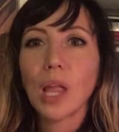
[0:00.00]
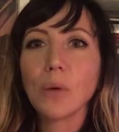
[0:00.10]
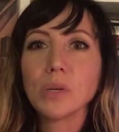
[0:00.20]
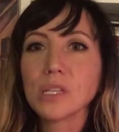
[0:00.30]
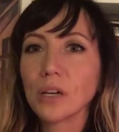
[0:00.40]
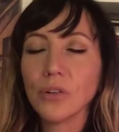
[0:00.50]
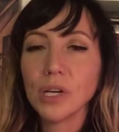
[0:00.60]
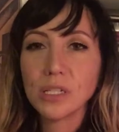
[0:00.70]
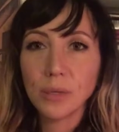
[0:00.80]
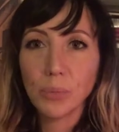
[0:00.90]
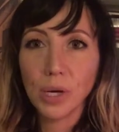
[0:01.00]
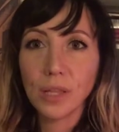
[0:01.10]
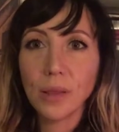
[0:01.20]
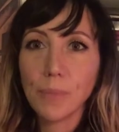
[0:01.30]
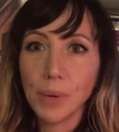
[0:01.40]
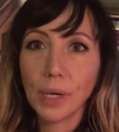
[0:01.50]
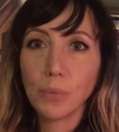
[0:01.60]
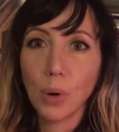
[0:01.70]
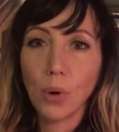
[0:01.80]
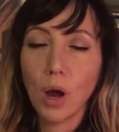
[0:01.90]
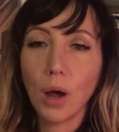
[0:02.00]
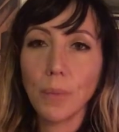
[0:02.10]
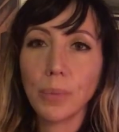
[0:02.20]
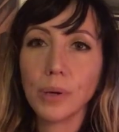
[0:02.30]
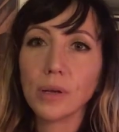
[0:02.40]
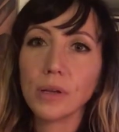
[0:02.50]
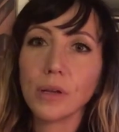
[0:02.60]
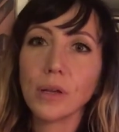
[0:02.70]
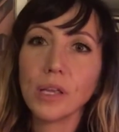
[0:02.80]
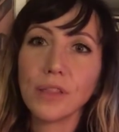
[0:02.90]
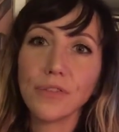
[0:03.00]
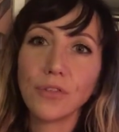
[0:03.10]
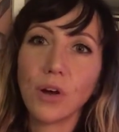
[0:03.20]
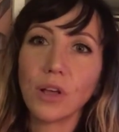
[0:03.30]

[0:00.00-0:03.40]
I wasn't going to bring the big boat up in the fall.